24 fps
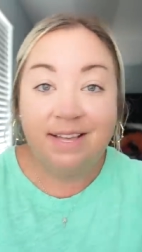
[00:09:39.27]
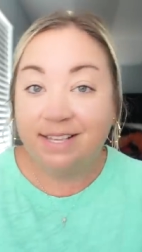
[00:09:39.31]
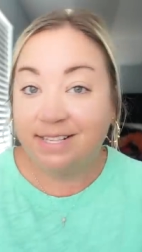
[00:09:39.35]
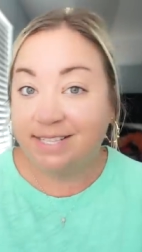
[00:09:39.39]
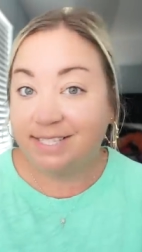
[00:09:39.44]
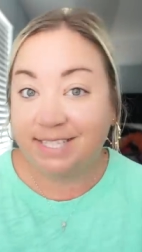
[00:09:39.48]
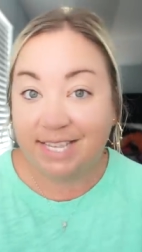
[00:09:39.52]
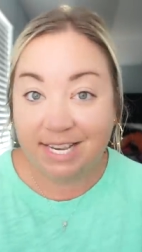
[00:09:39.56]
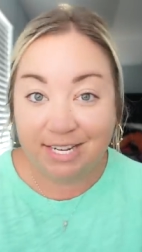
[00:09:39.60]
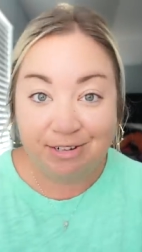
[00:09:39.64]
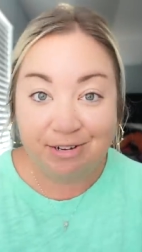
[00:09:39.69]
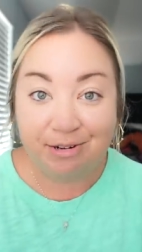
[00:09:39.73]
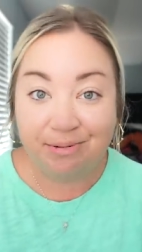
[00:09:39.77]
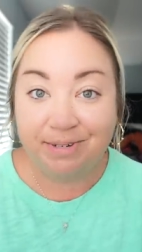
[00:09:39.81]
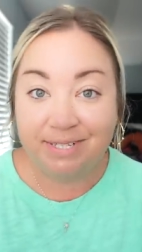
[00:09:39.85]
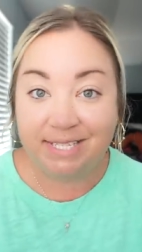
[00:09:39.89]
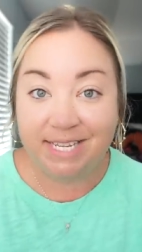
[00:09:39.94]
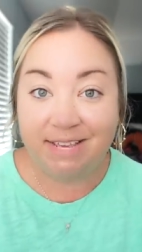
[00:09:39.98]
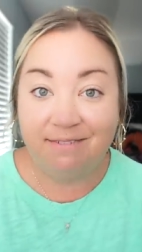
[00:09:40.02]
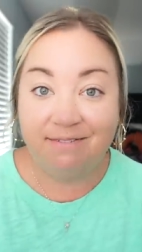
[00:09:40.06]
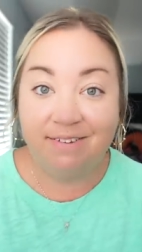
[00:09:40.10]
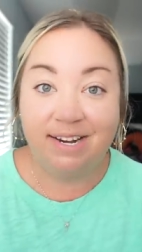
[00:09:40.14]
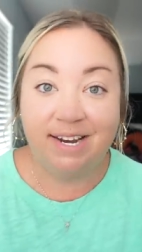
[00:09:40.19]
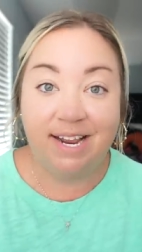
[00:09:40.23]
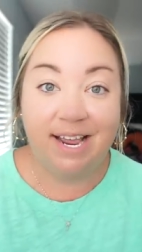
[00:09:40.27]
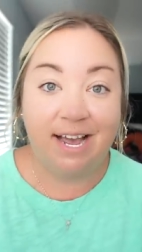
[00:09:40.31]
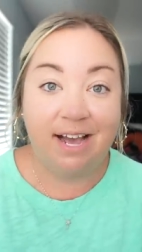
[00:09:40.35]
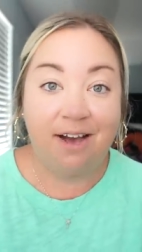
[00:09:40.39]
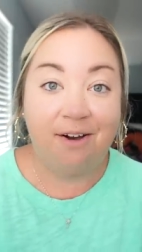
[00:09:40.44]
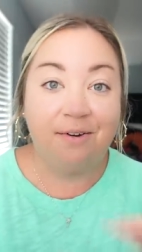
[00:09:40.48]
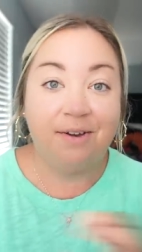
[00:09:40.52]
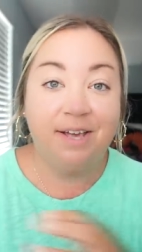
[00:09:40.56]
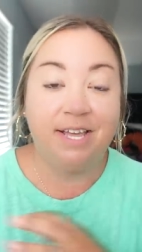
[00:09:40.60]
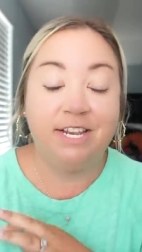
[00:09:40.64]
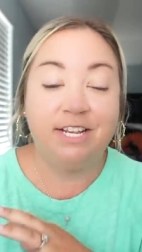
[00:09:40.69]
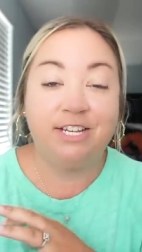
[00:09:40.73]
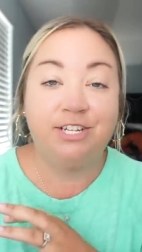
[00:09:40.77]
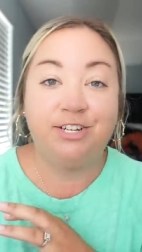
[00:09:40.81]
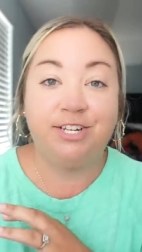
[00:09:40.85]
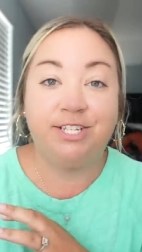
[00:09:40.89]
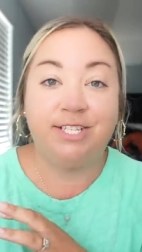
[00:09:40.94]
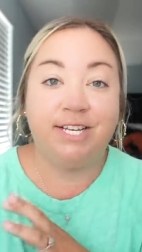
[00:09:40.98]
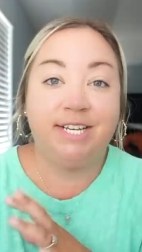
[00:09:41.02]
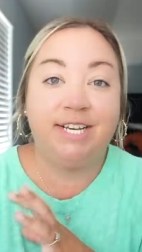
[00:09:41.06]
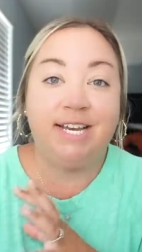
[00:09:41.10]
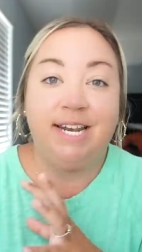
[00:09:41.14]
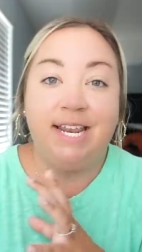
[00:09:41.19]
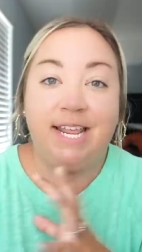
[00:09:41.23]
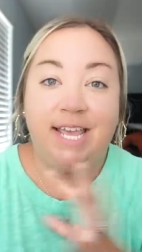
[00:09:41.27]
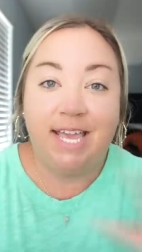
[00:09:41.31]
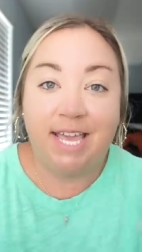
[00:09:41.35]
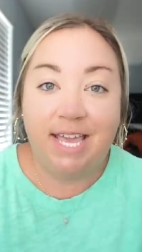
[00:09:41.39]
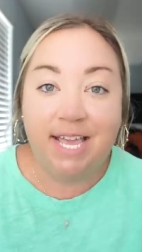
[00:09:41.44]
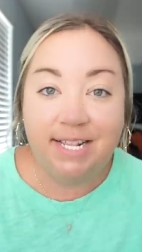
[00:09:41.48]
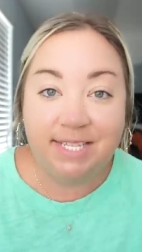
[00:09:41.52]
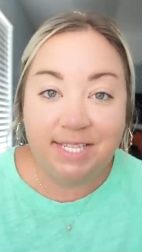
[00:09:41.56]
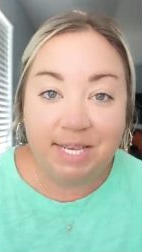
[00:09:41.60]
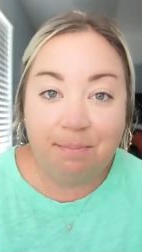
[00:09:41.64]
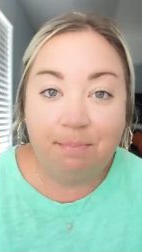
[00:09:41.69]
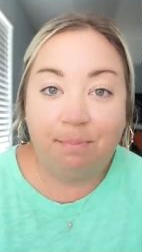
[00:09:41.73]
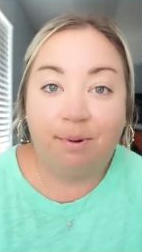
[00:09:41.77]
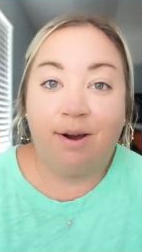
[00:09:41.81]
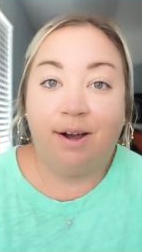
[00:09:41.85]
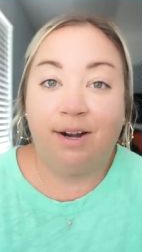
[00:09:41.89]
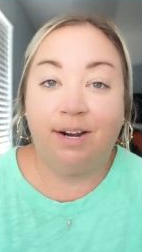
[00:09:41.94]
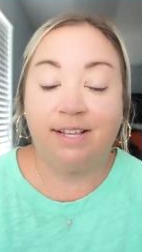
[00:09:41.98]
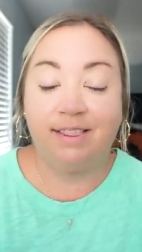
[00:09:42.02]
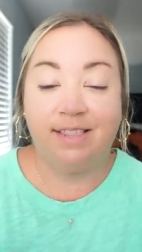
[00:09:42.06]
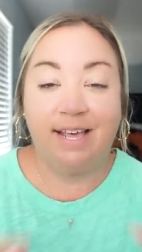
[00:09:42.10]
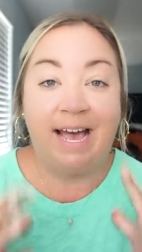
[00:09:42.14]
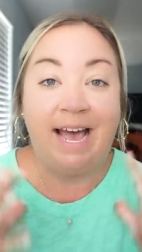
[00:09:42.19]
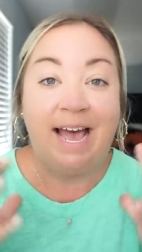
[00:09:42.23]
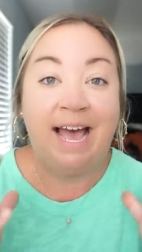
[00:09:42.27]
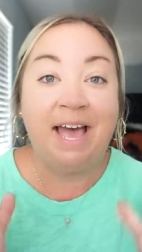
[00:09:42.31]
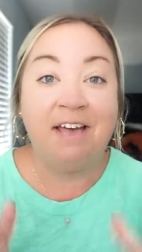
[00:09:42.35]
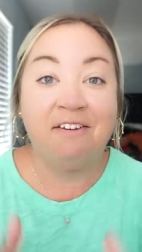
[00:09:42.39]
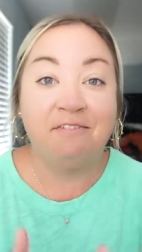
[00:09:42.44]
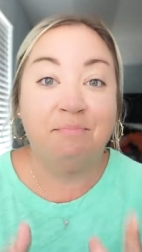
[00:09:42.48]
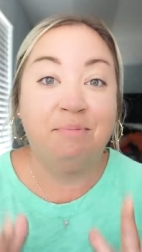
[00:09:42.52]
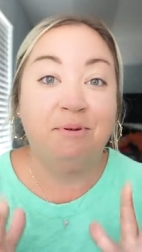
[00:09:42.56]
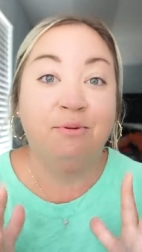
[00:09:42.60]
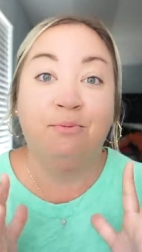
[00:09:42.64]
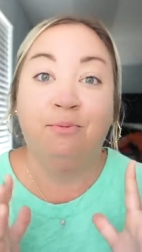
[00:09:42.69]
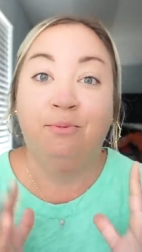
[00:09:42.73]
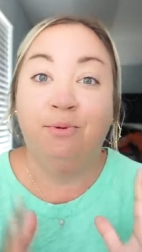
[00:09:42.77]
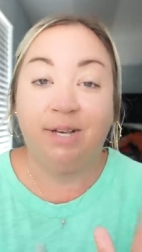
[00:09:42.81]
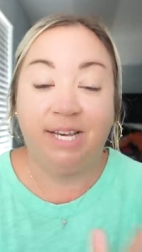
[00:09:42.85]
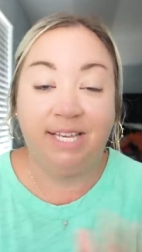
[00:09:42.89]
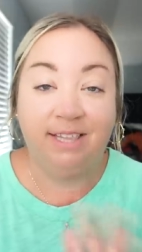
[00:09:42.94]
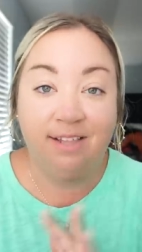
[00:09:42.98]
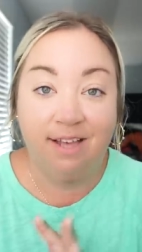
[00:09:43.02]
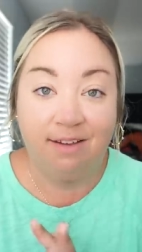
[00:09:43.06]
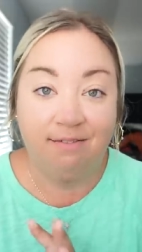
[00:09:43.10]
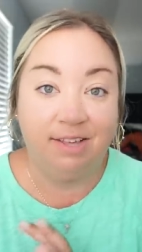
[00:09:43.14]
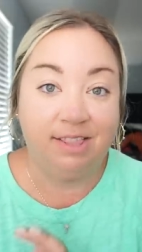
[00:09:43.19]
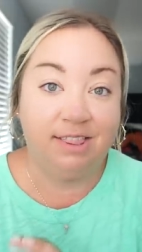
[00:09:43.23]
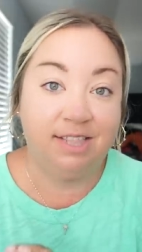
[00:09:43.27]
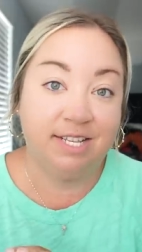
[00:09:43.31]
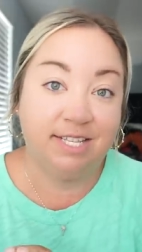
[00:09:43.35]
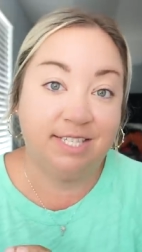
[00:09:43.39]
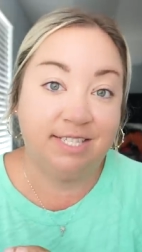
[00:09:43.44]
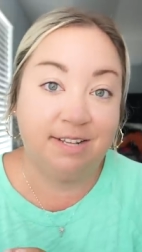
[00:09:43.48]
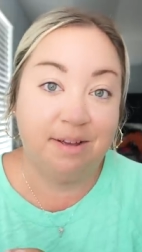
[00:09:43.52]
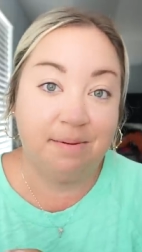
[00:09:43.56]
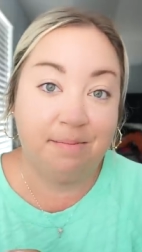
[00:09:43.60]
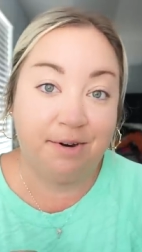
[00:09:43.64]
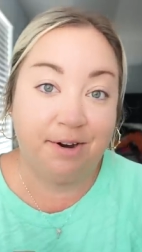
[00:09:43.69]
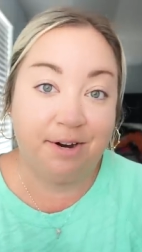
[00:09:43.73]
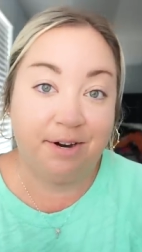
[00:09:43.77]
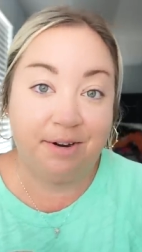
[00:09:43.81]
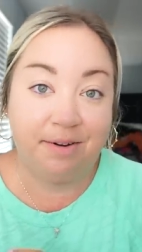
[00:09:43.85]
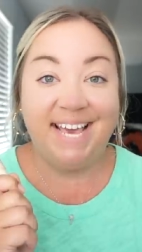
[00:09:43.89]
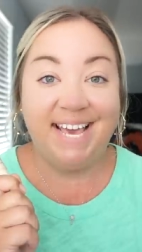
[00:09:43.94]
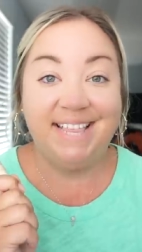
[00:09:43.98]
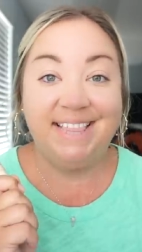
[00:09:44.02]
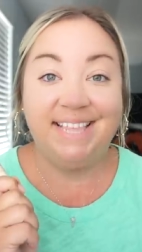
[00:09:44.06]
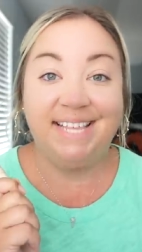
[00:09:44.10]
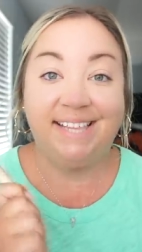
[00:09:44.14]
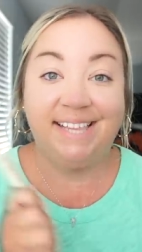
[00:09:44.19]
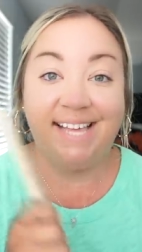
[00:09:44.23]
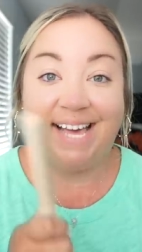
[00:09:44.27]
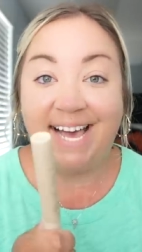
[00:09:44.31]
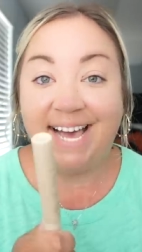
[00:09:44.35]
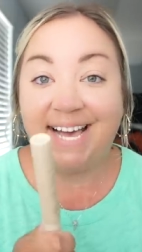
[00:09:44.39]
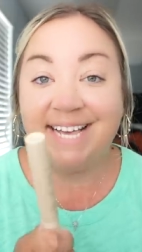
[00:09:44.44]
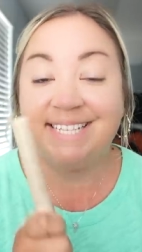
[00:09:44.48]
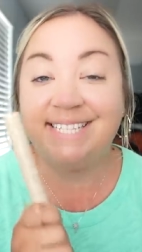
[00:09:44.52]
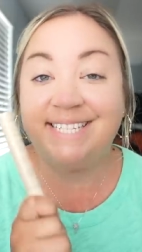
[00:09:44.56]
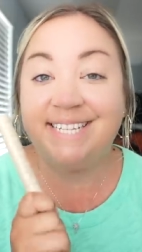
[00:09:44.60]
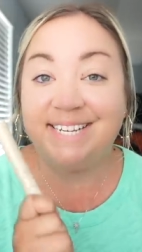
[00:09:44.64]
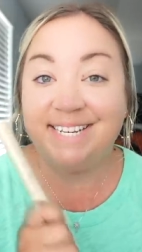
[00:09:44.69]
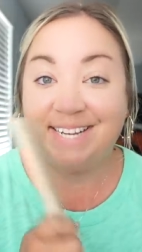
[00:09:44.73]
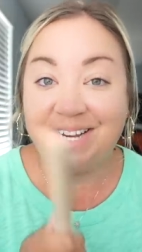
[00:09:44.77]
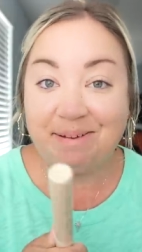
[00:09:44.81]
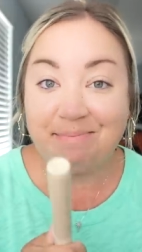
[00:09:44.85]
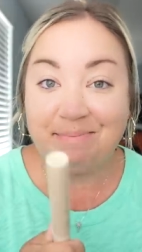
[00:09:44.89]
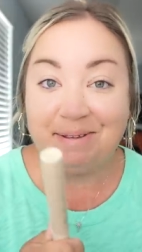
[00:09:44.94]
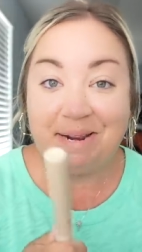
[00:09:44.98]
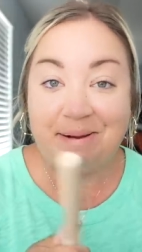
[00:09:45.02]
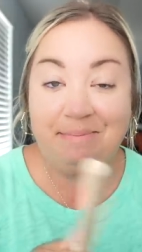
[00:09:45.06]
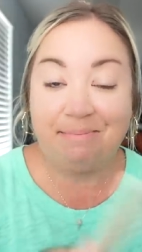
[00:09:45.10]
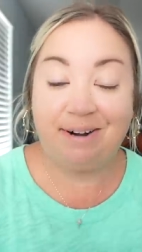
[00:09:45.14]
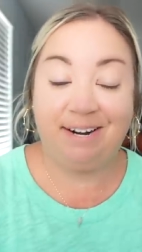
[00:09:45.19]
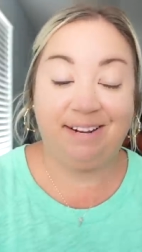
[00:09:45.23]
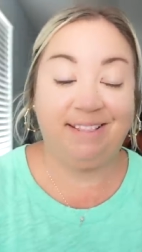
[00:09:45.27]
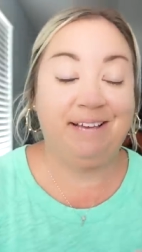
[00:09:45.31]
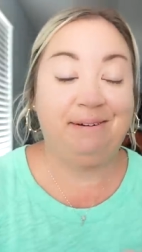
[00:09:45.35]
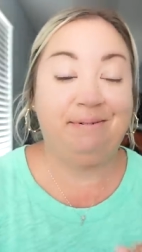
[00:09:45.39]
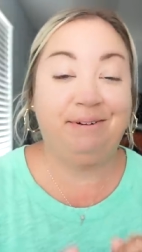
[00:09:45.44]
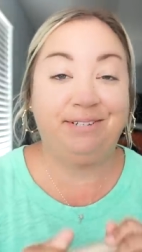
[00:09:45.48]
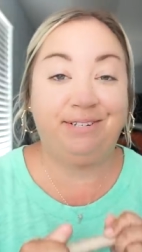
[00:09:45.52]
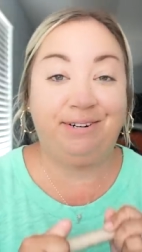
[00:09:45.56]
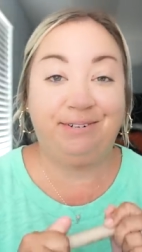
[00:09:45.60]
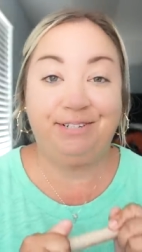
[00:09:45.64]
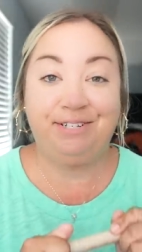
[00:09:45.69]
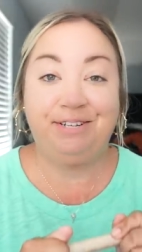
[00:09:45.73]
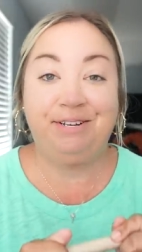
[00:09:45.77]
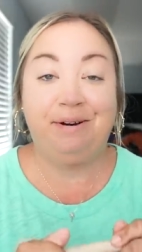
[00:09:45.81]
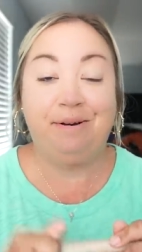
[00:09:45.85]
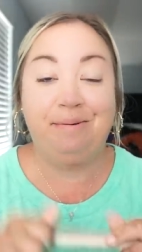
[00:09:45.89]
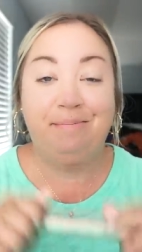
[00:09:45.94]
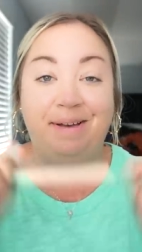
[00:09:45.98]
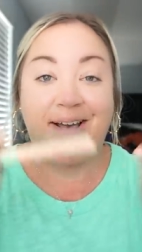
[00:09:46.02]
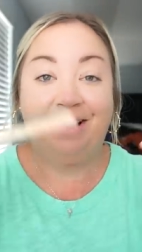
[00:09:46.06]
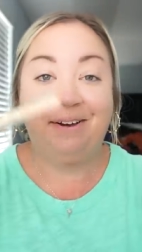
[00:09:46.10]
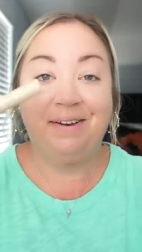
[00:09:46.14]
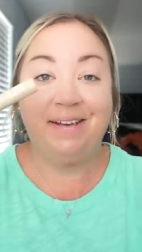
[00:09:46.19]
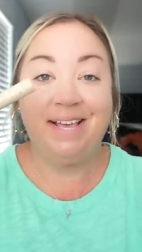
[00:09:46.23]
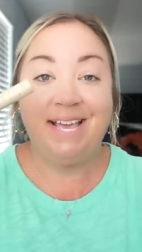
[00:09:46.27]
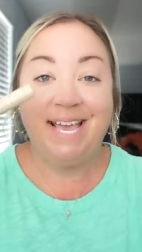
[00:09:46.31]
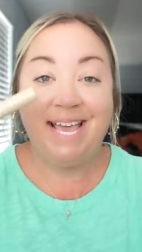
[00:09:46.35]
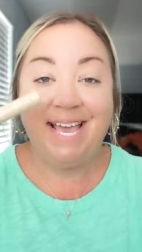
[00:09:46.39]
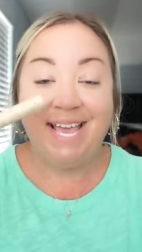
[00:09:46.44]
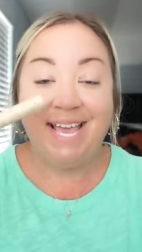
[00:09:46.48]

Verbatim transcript: Skin tone's evened out. It is just like an easy product that I have been really loving this summer. And the last Dime Beauty product I want to talk to y'all about